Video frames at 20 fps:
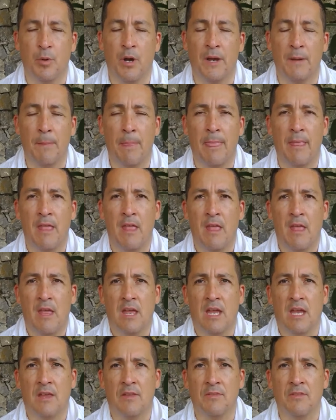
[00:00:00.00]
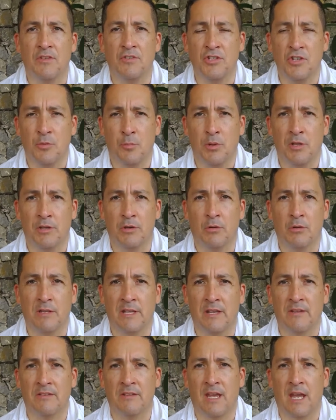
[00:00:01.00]
But in the geopolitical
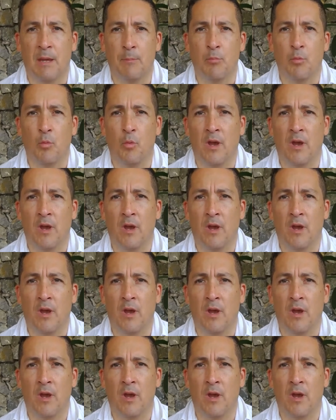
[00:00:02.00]
landscape,